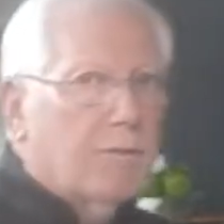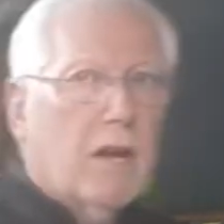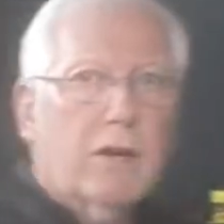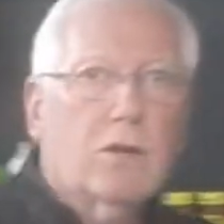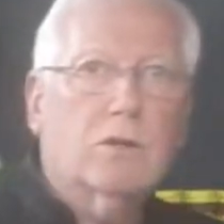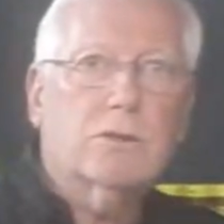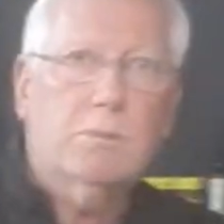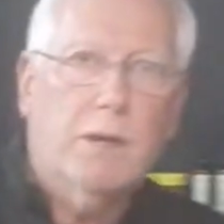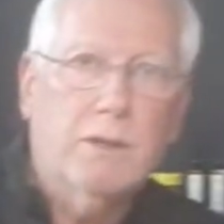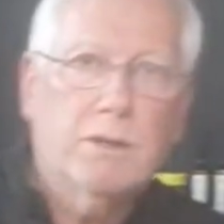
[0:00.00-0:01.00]
got to cook some
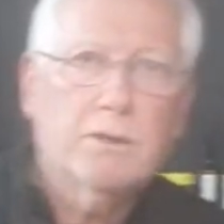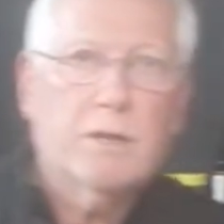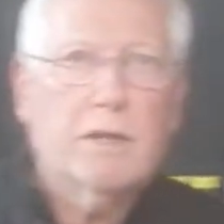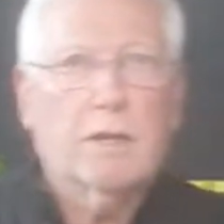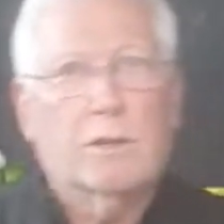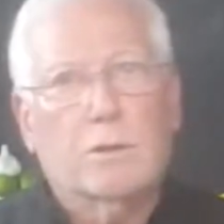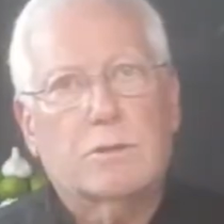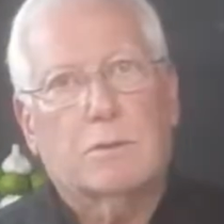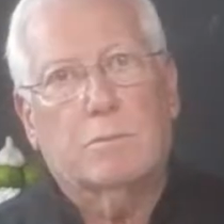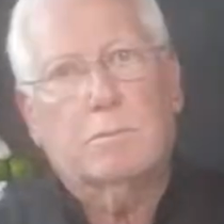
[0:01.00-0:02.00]
onions, I've got to cook
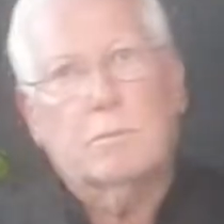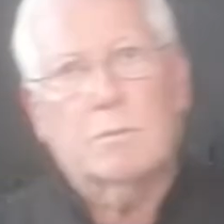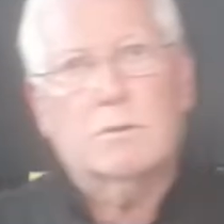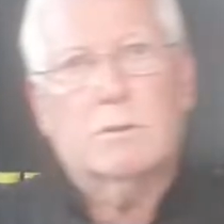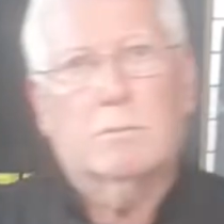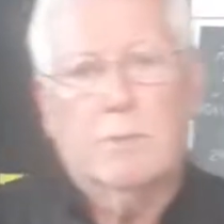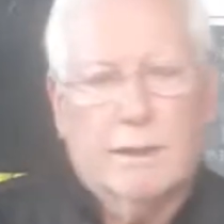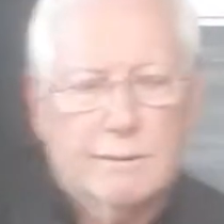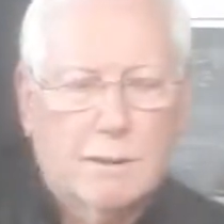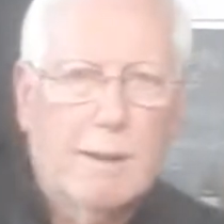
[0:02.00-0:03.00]
some
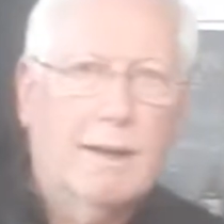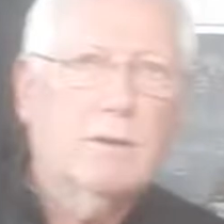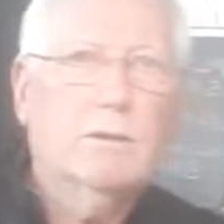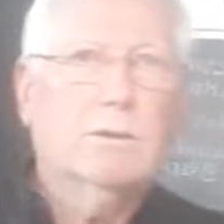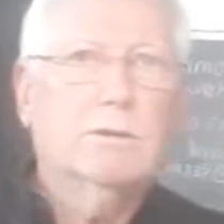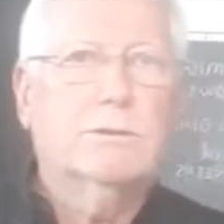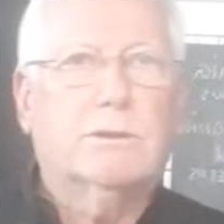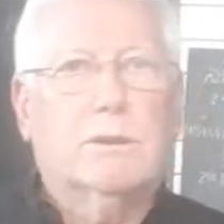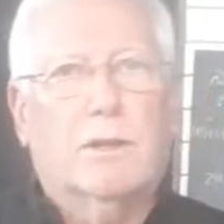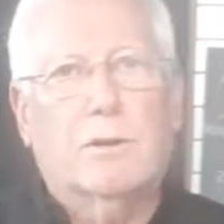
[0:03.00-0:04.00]
tomatoes
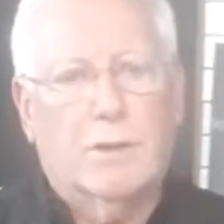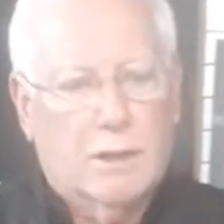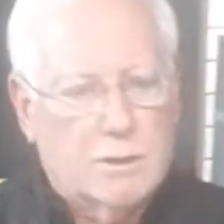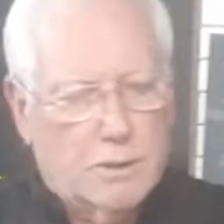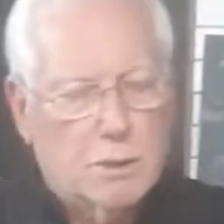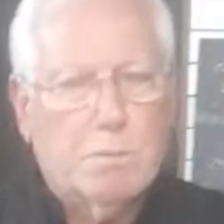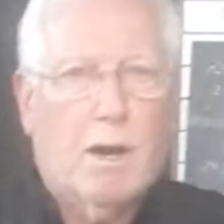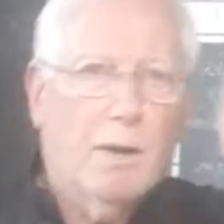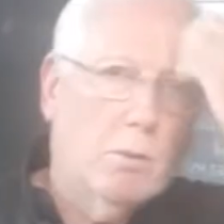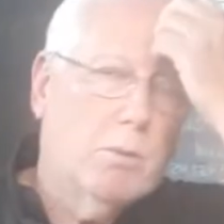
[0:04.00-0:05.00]
and other things in this
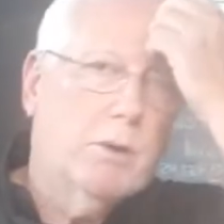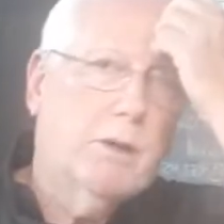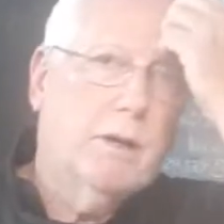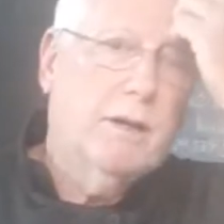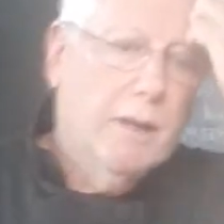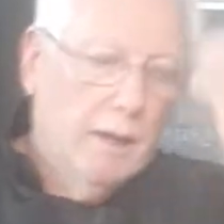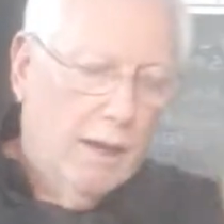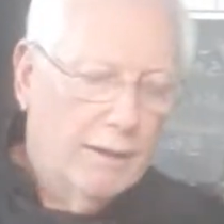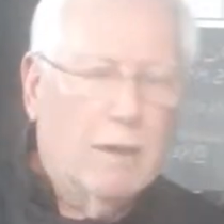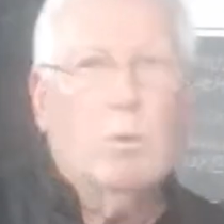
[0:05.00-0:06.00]
pot when we're done.
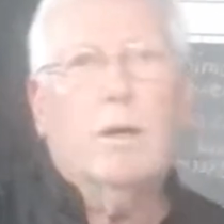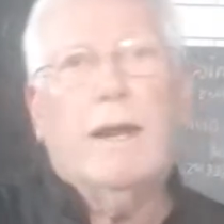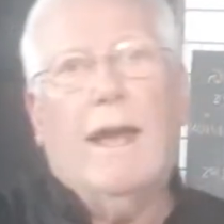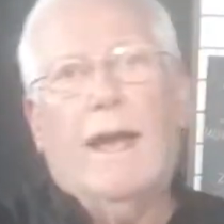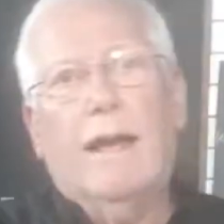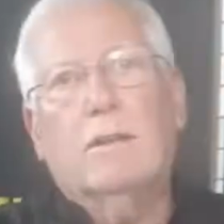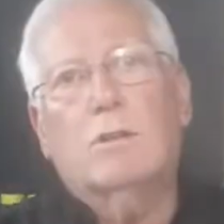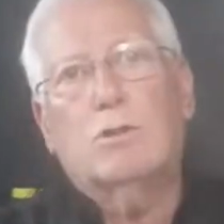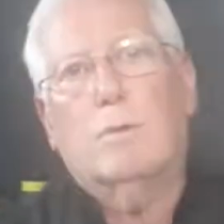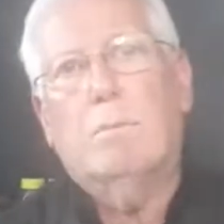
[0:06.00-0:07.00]
And then we're going to add the
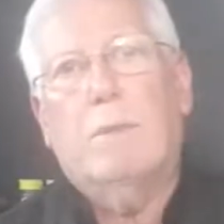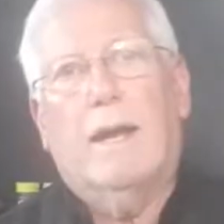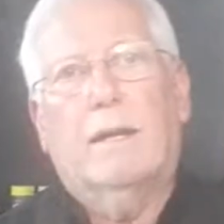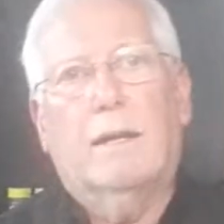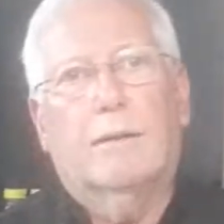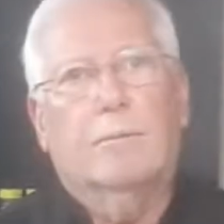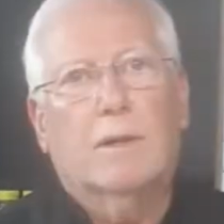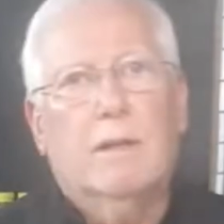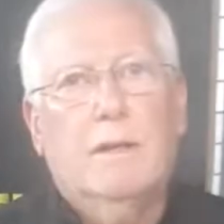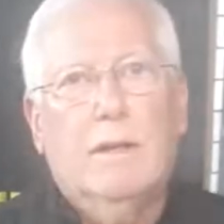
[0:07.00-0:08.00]
shrimp back in.
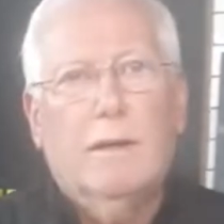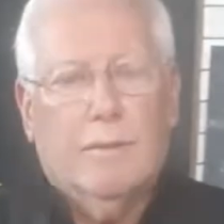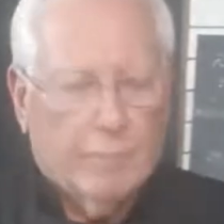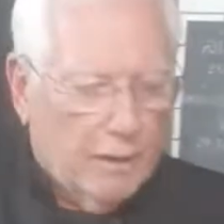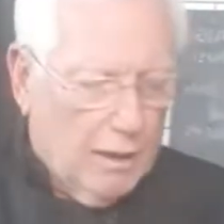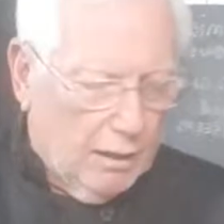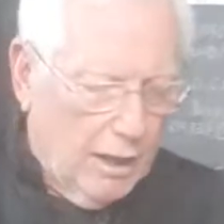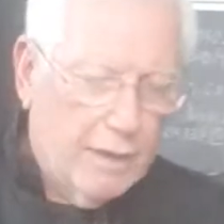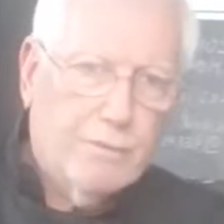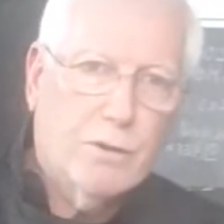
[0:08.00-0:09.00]
A
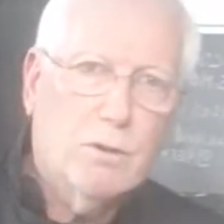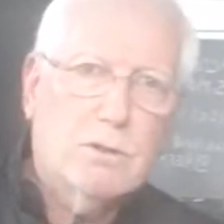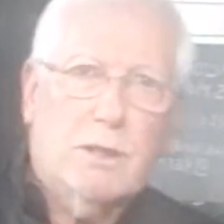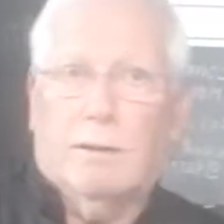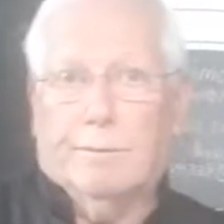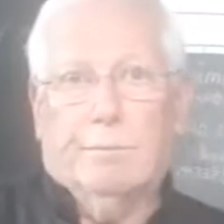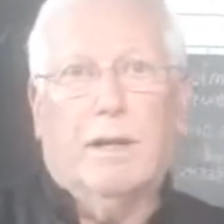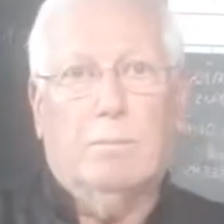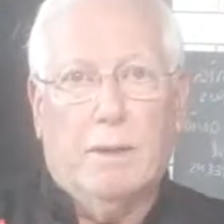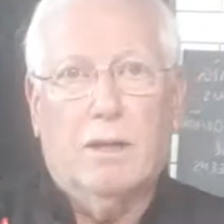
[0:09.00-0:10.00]
lot of folks, and
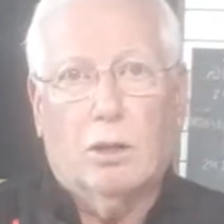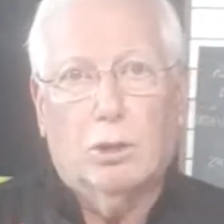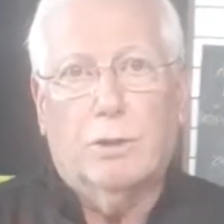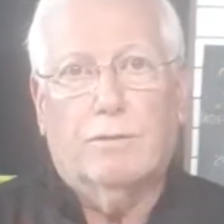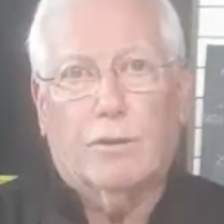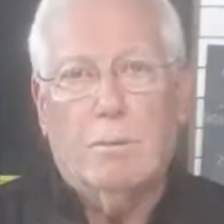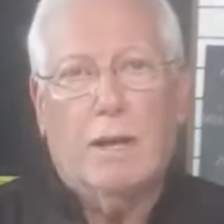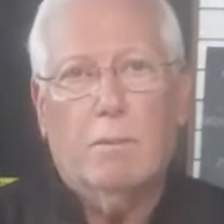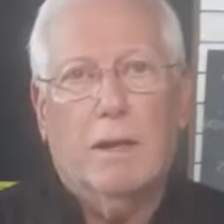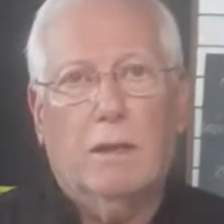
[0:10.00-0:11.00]
me included, for many,
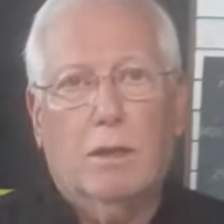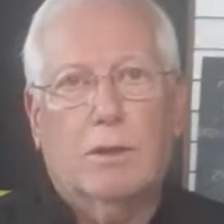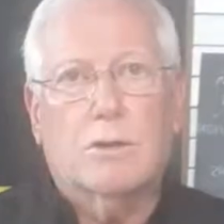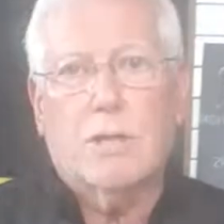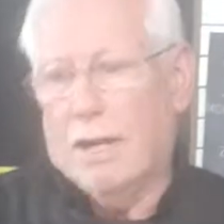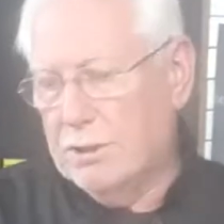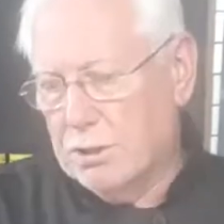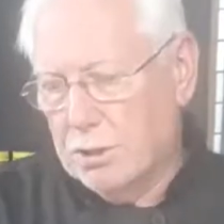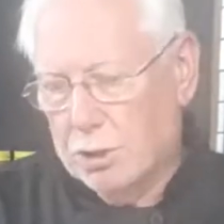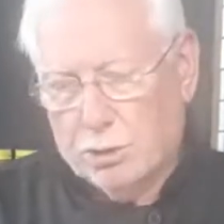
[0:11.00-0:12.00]
many years, I just
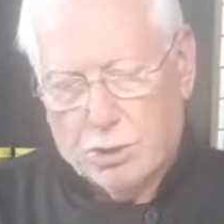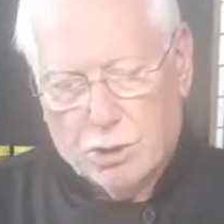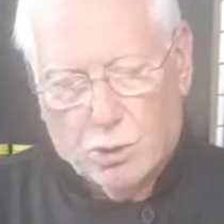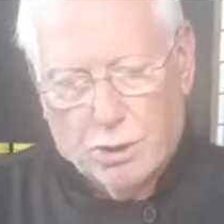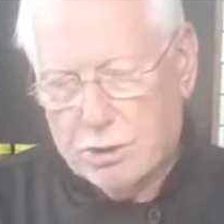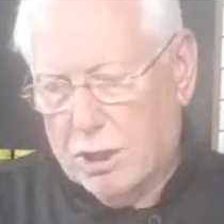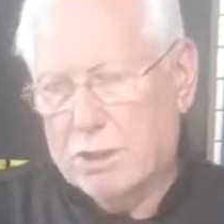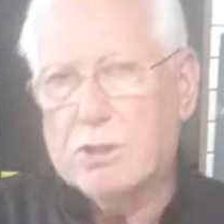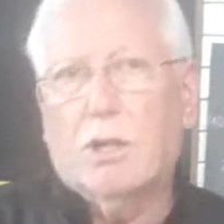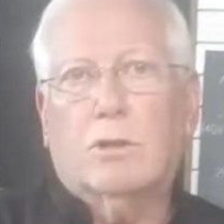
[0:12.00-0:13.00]
cooked the sauce, I
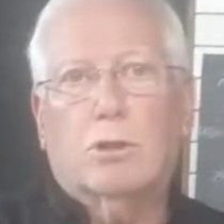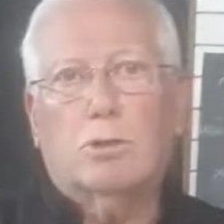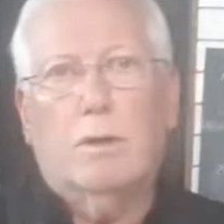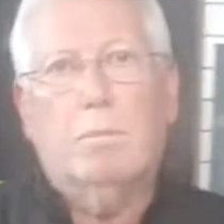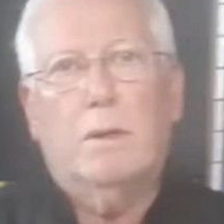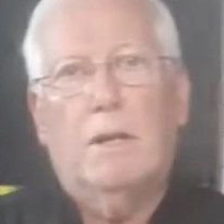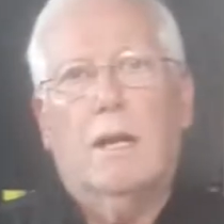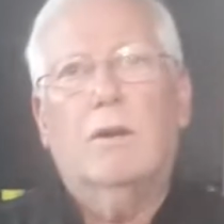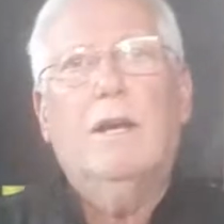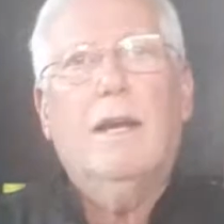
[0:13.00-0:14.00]
stuck the shrimp in
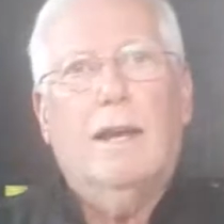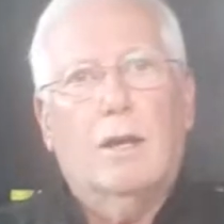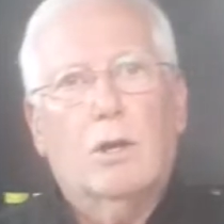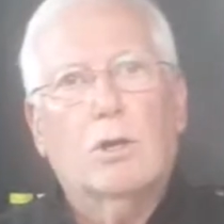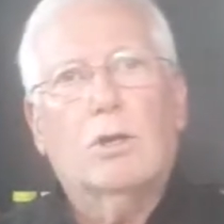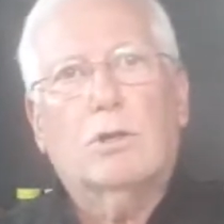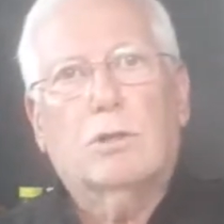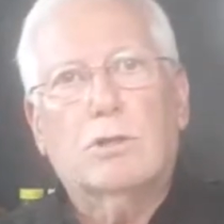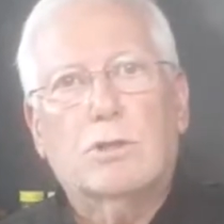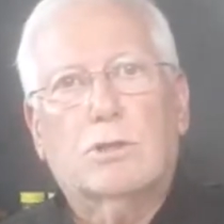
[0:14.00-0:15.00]
there, and cooked the
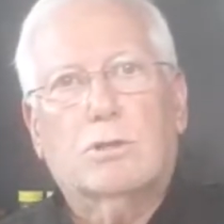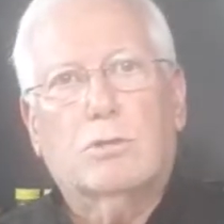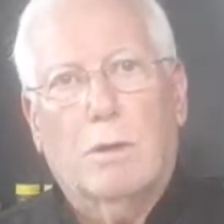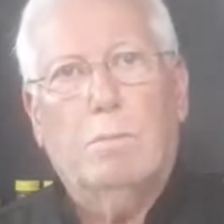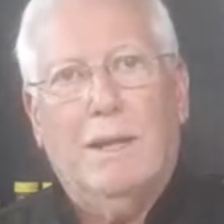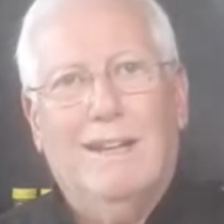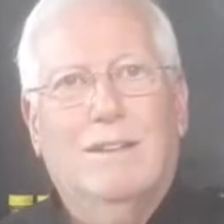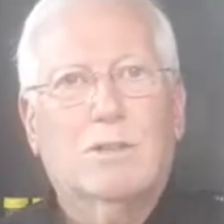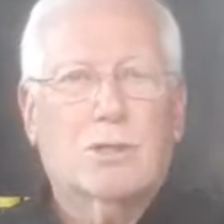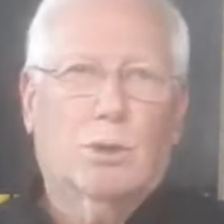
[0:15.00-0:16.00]
shrimp in
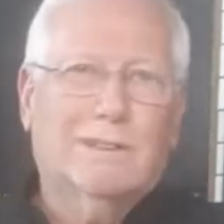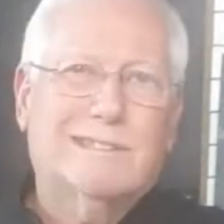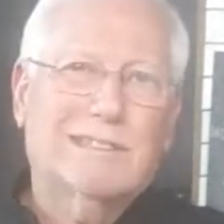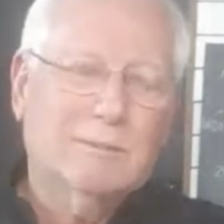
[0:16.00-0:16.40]
the sauce.